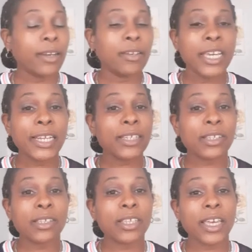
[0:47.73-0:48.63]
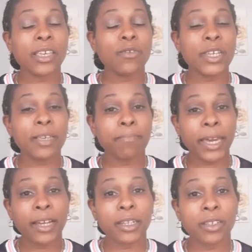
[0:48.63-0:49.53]
Needless to say, you need
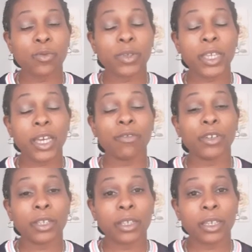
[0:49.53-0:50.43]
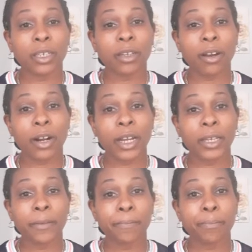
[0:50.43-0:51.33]
balance with everything, all
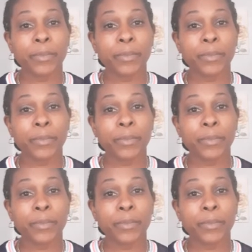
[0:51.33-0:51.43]
right?